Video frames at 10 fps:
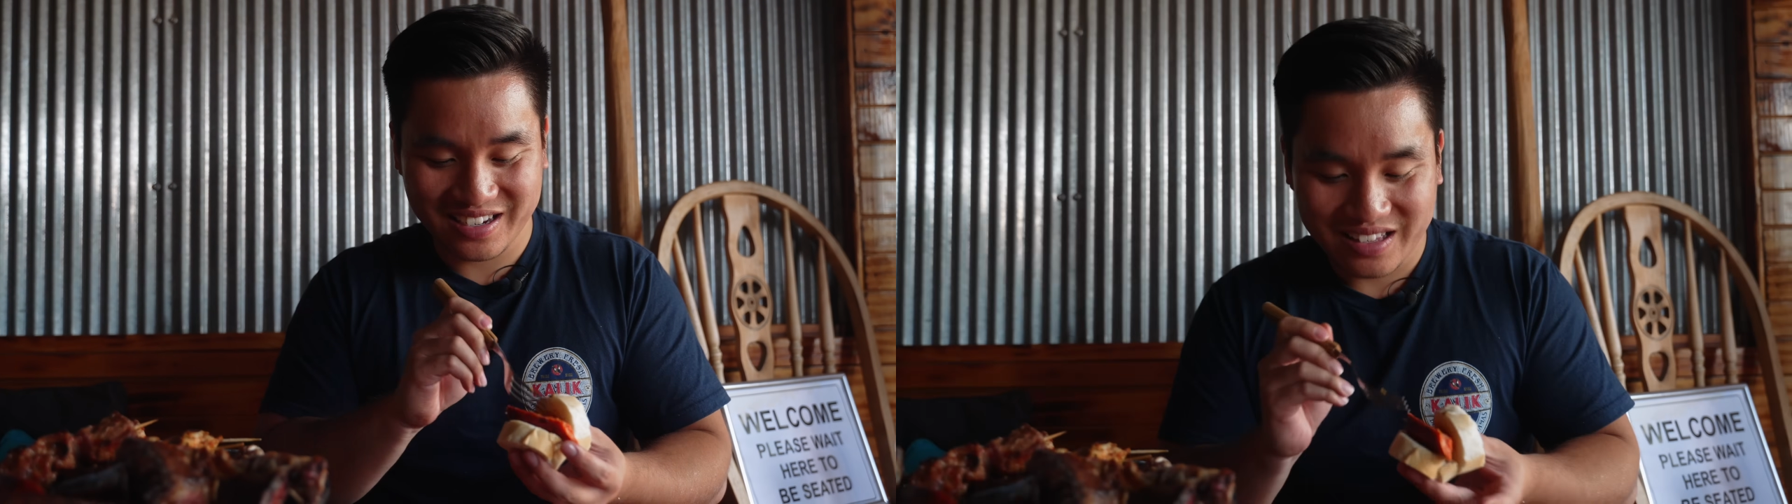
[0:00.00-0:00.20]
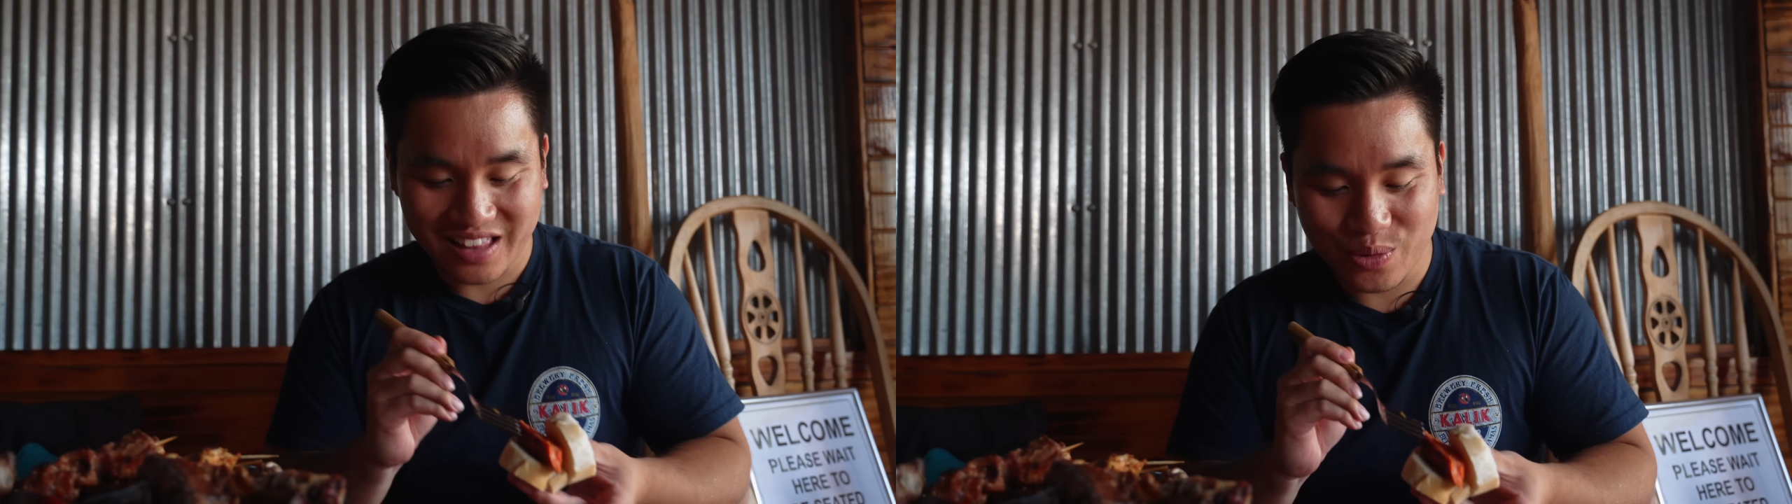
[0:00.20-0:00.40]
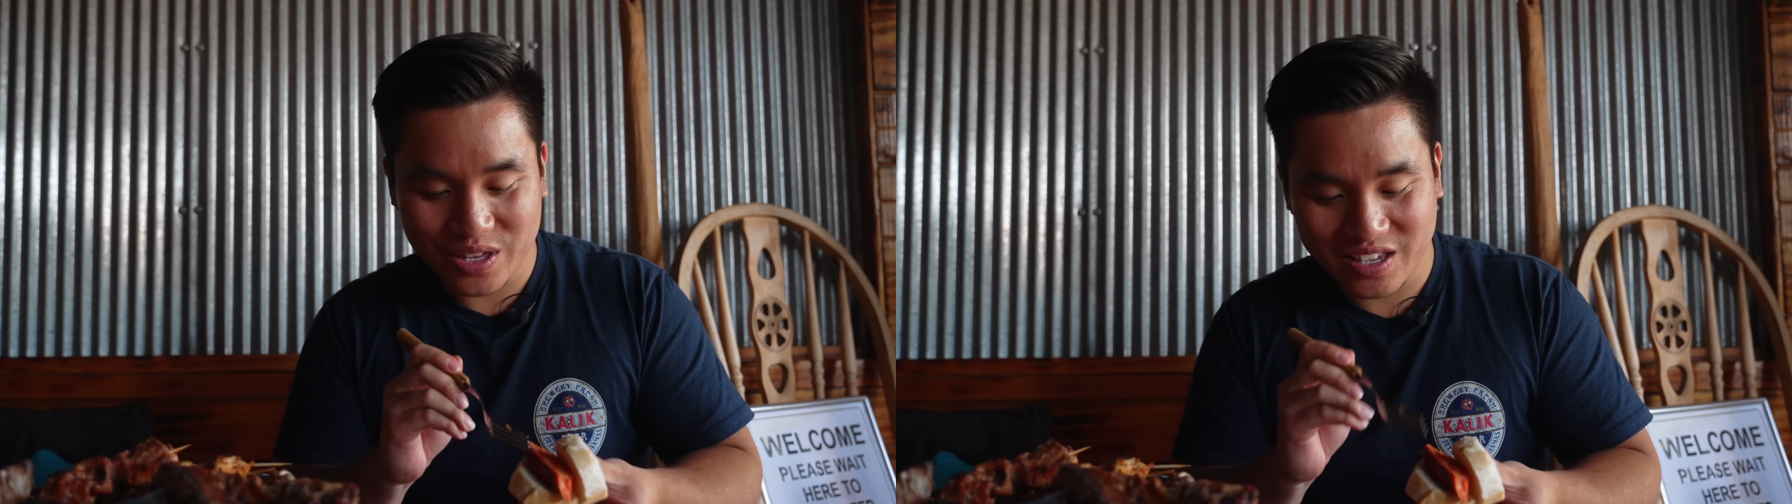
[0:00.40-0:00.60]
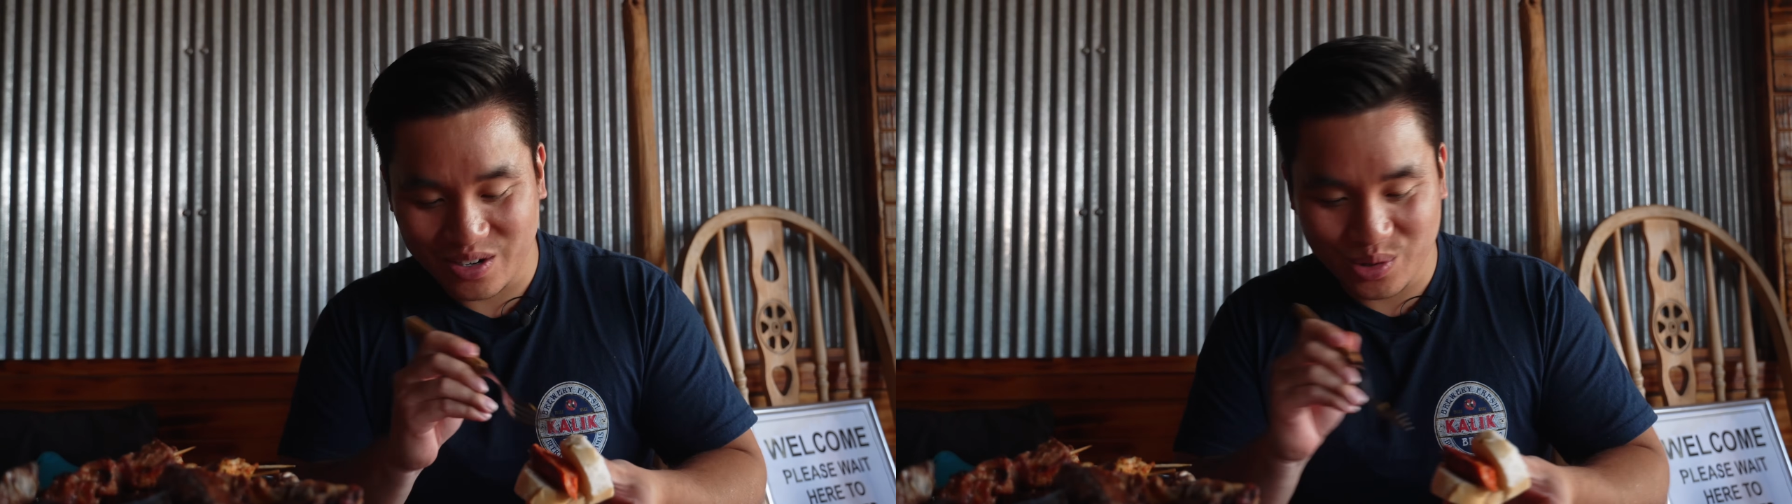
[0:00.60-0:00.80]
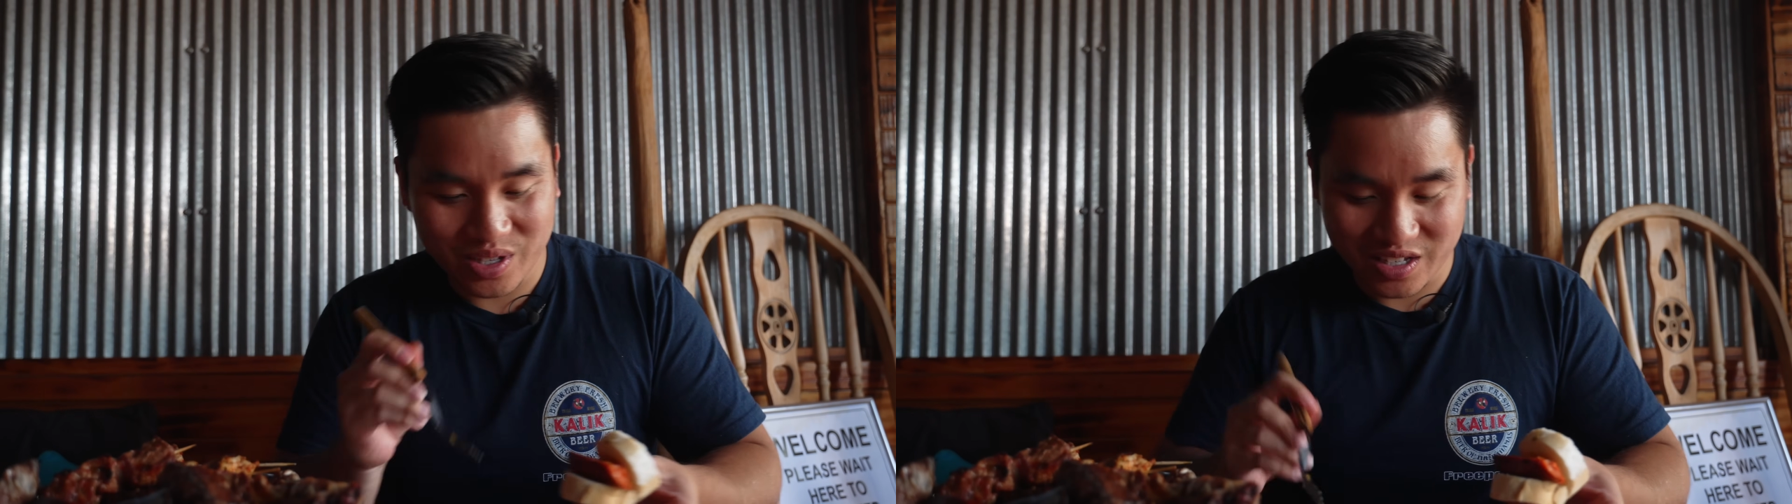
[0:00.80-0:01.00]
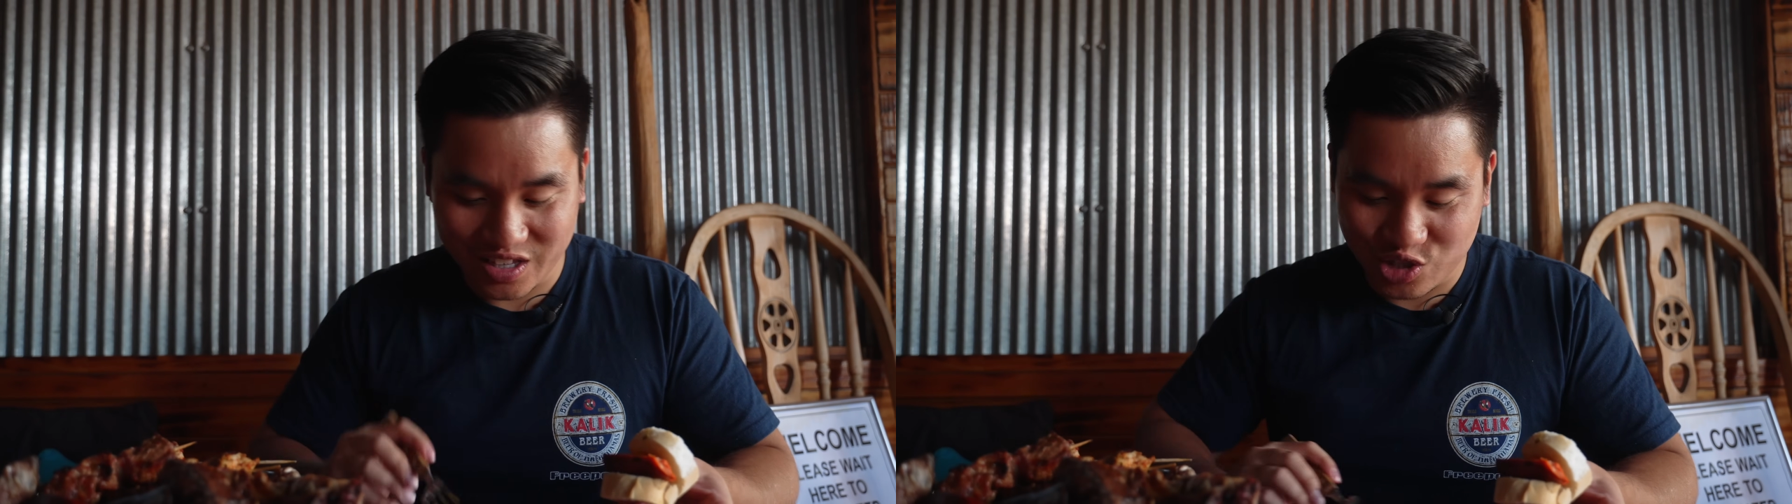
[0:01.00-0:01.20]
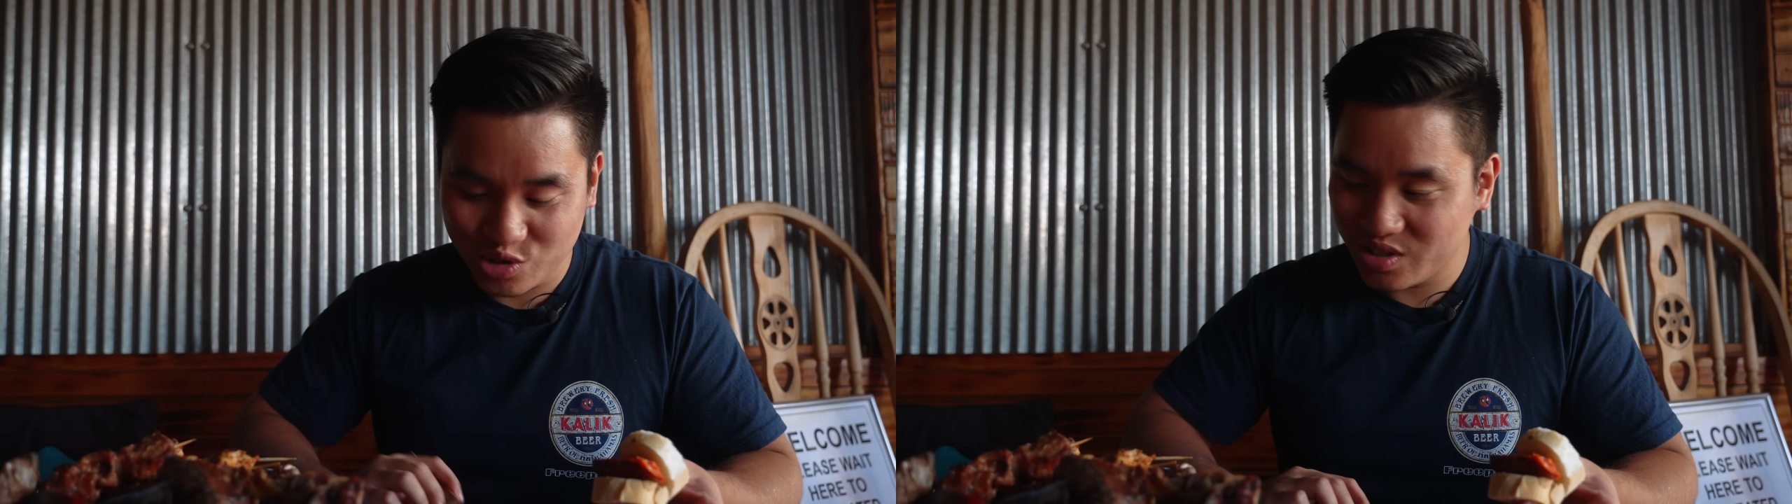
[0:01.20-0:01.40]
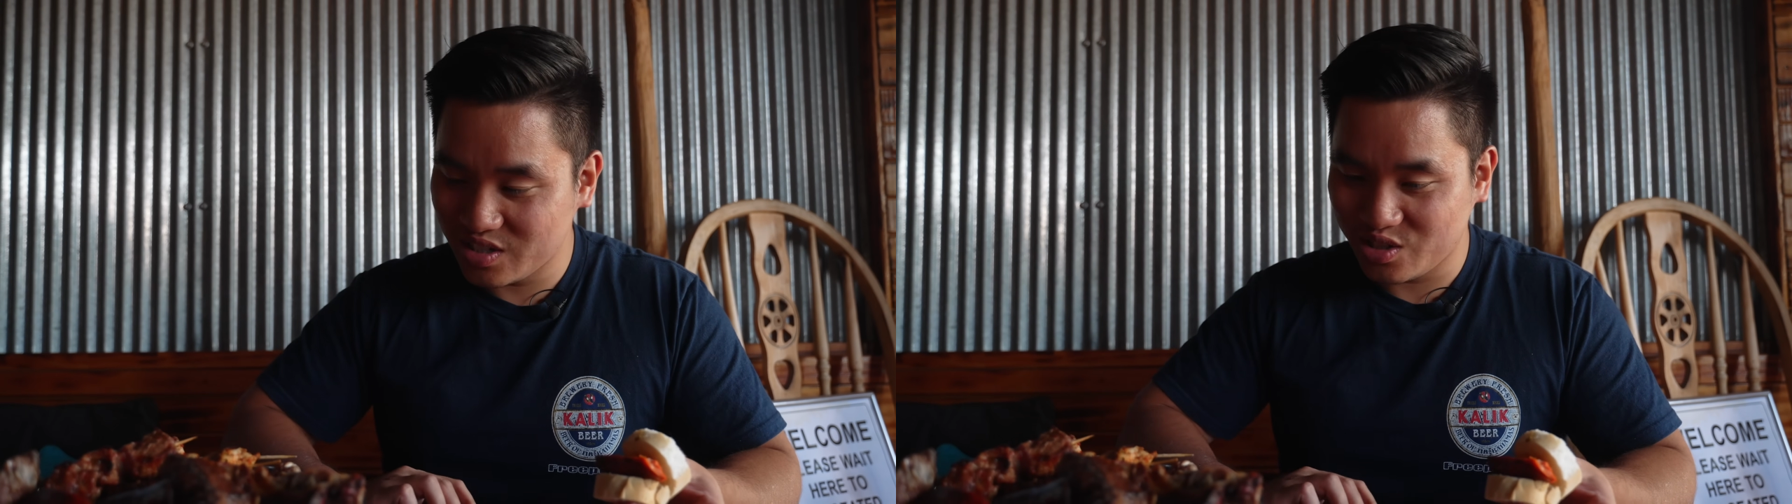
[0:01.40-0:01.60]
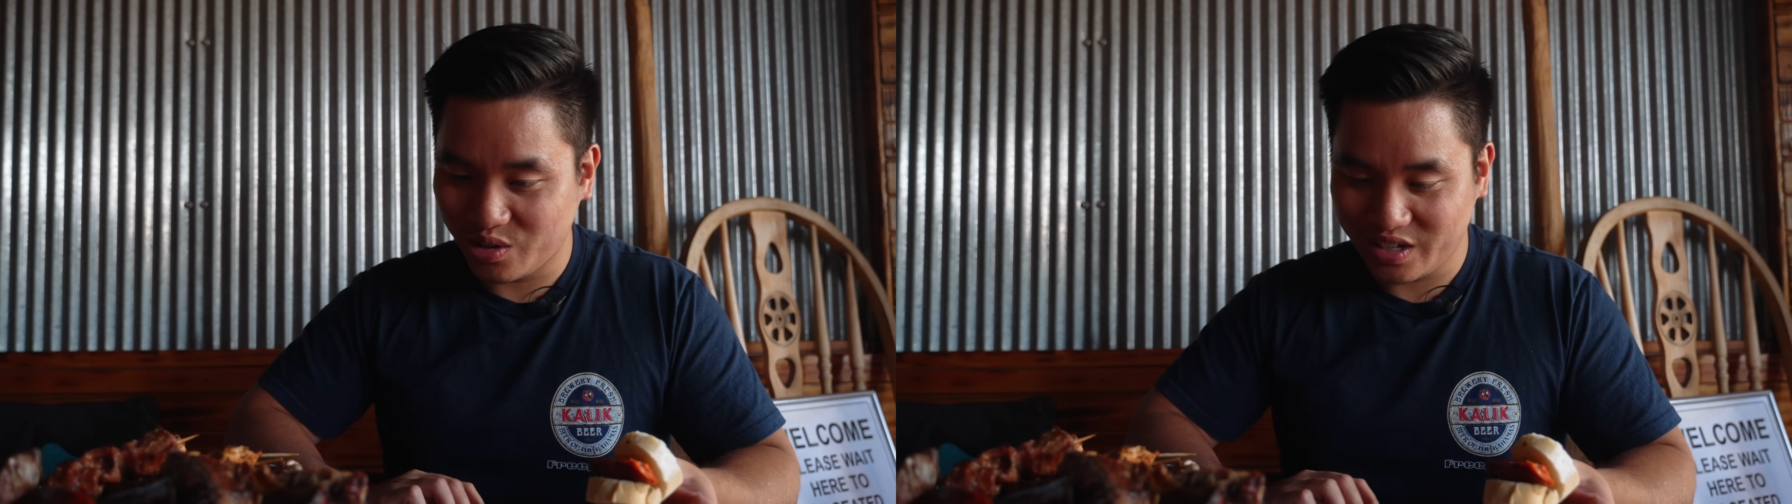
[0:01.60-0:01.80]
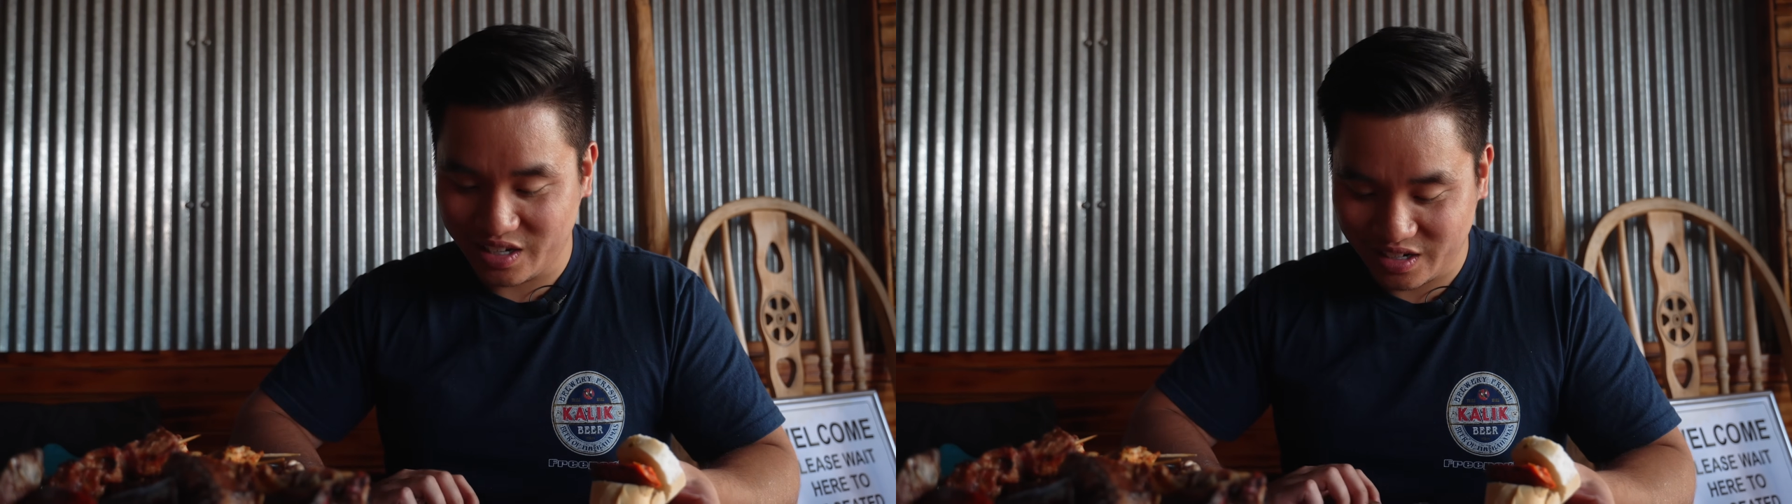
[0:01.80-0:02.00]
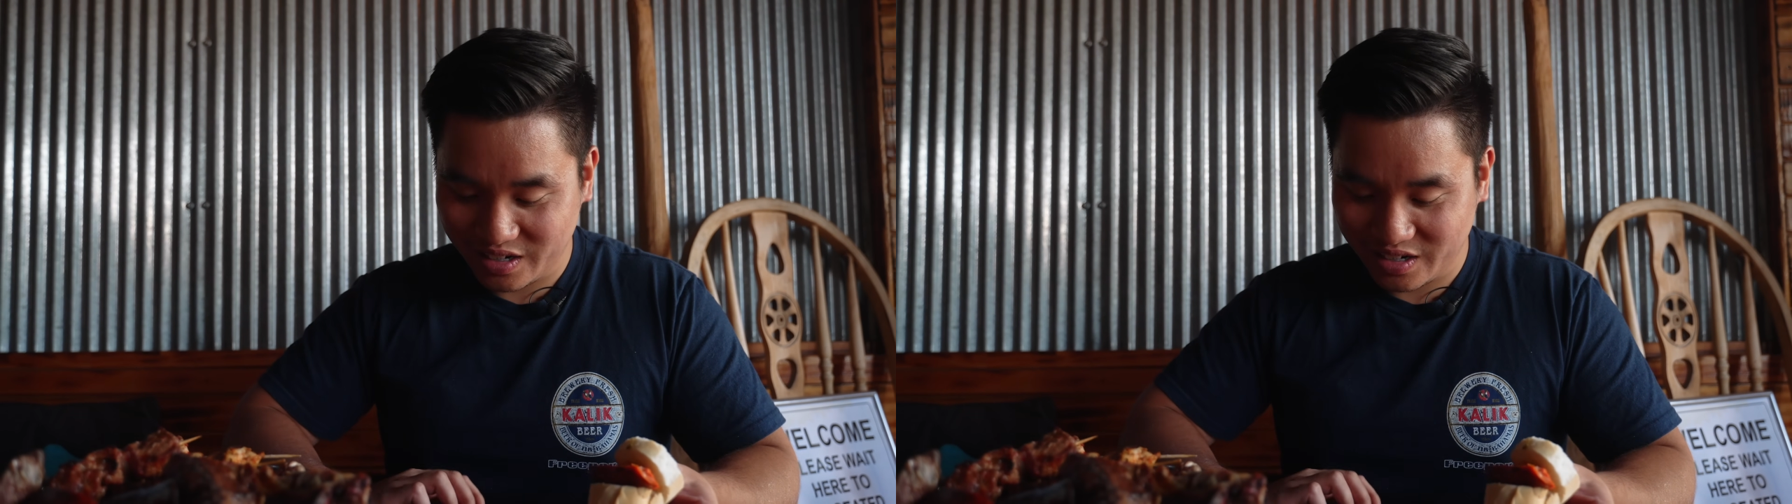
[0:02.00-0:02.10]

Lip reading: That way you get all the juices soak in.